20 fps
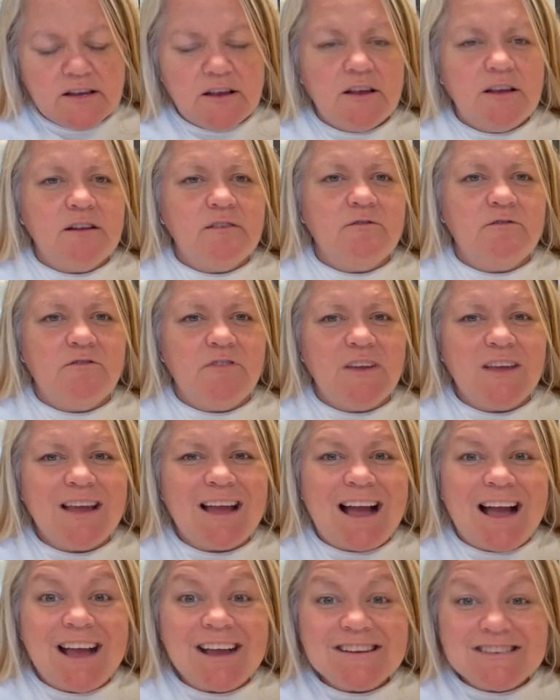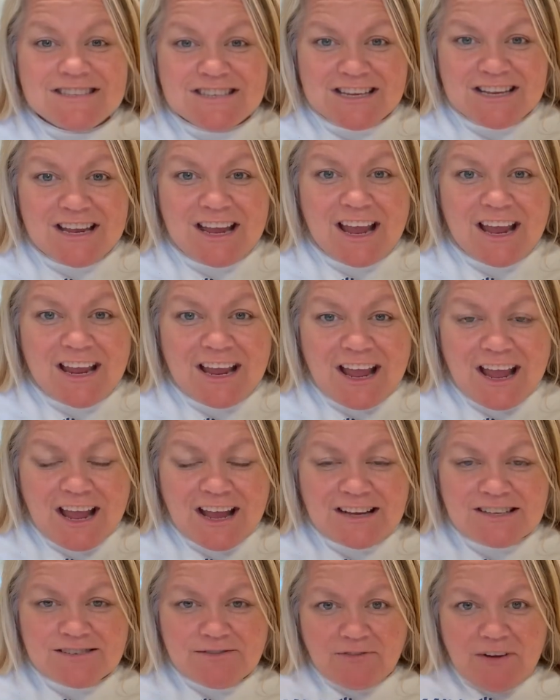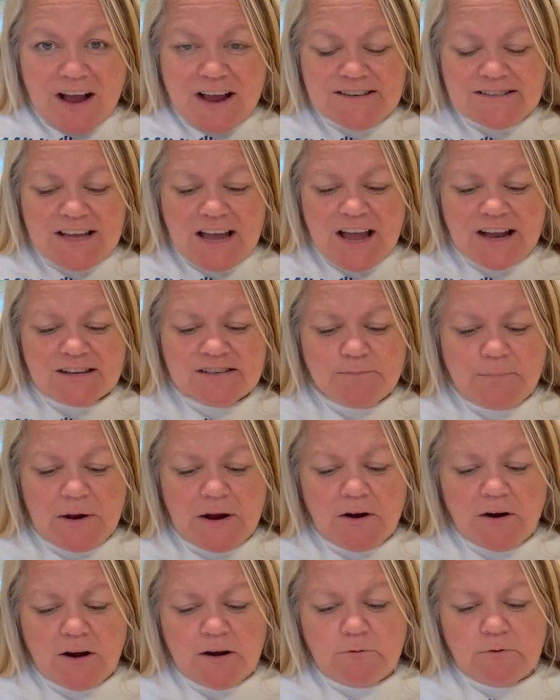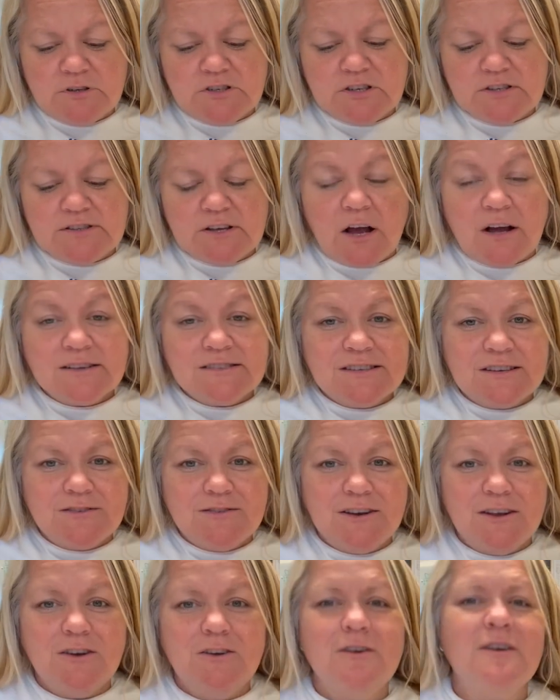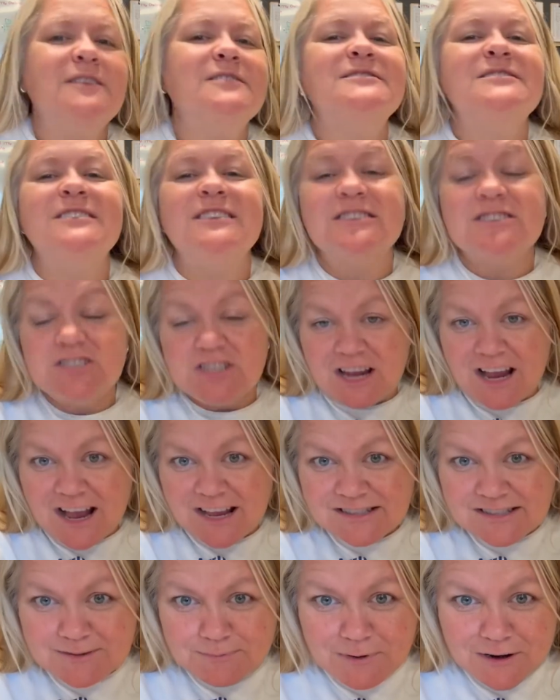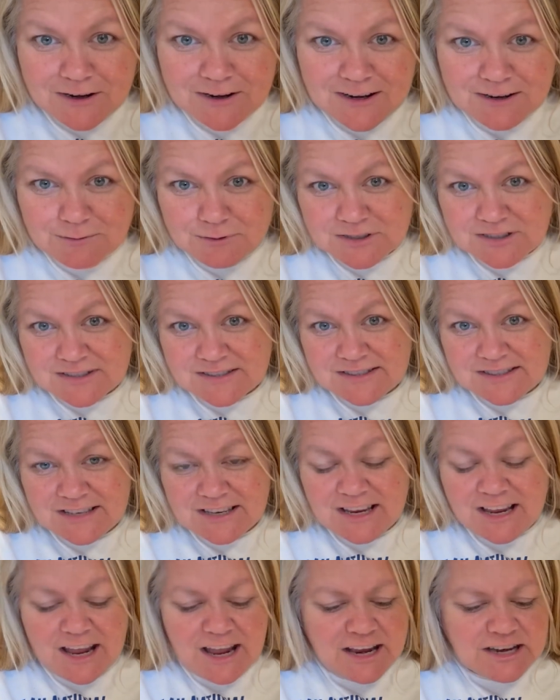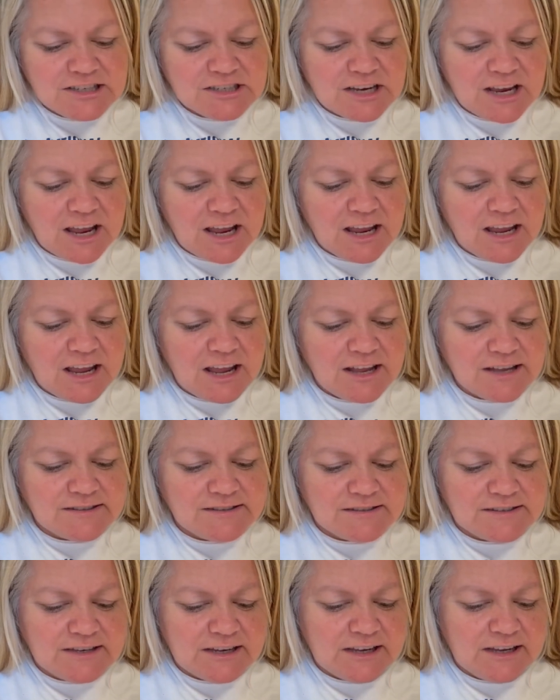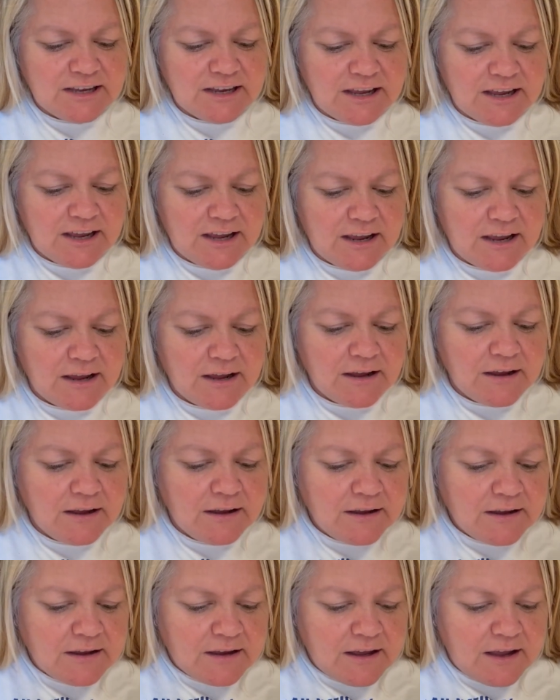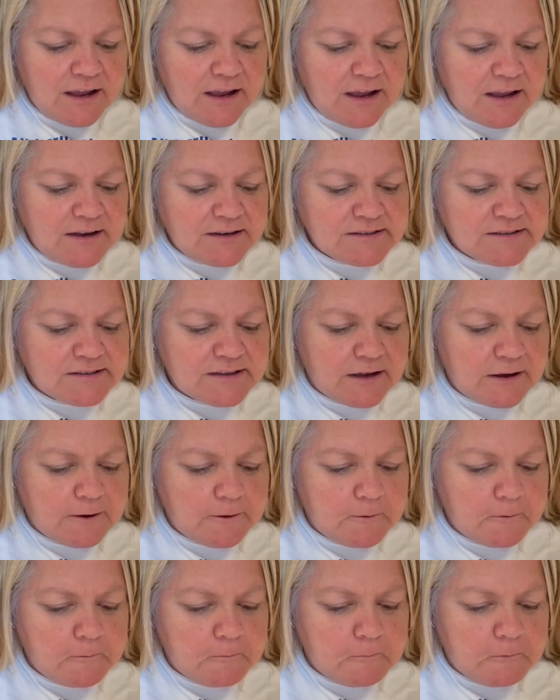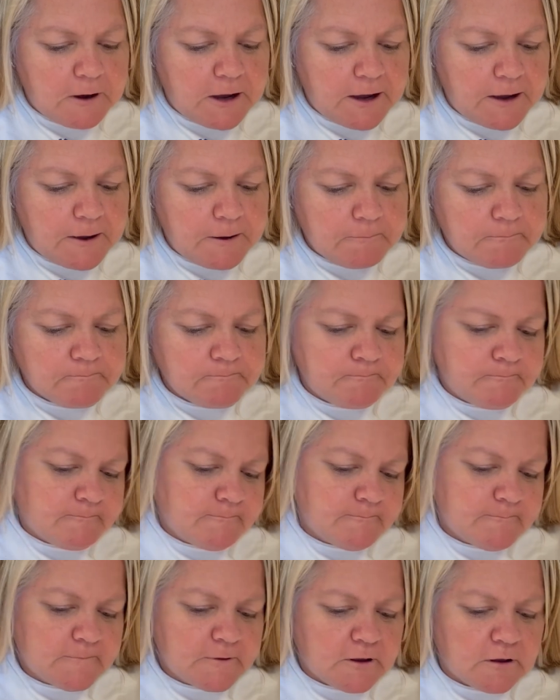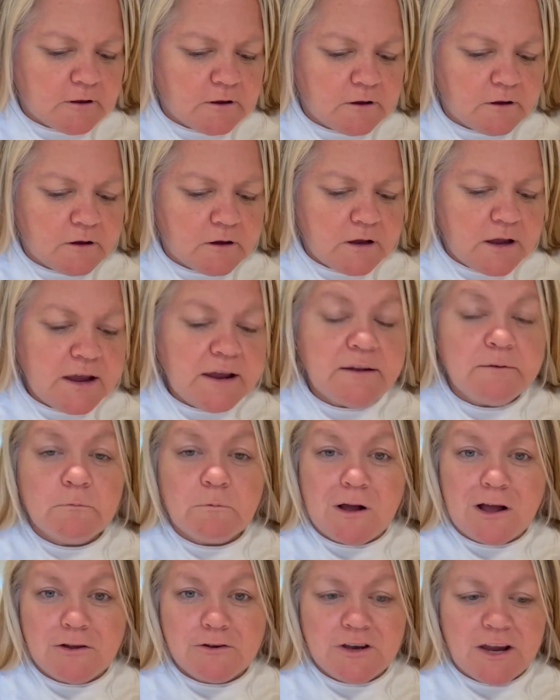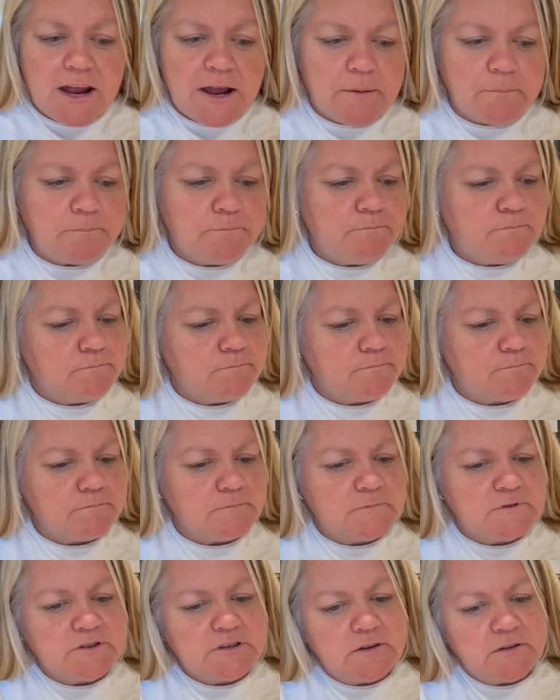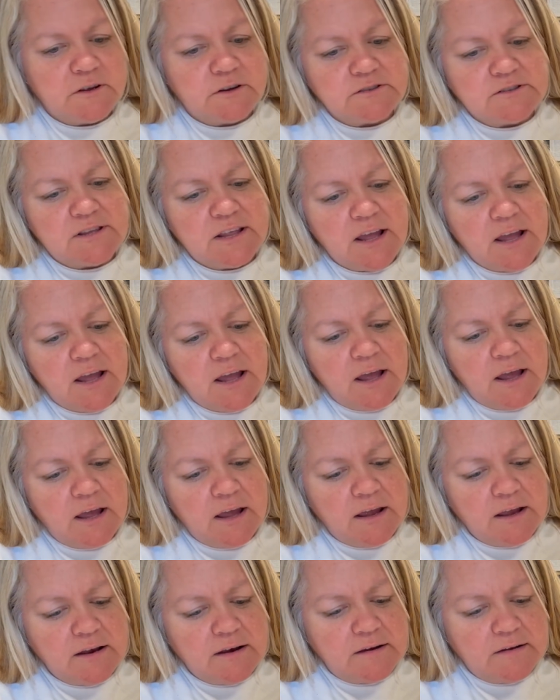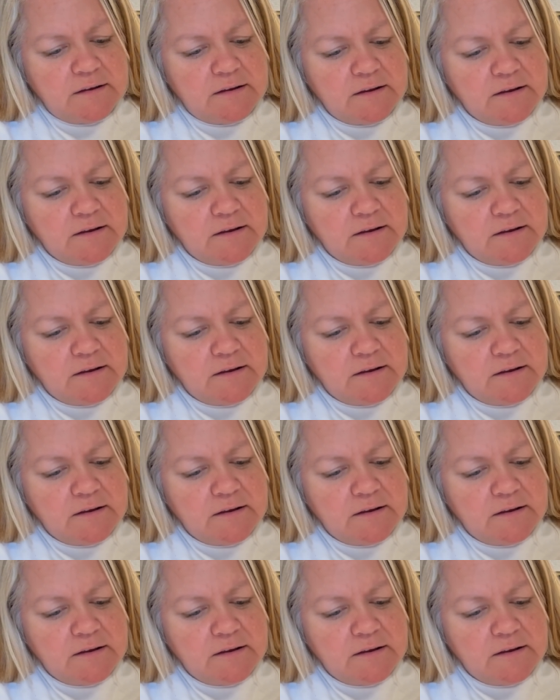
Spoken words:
and V-I-T-A-X, Vitax berry, which is also known as the chasteberry, which is C-H-A-S-T-E. And so and wild yam. So there's that.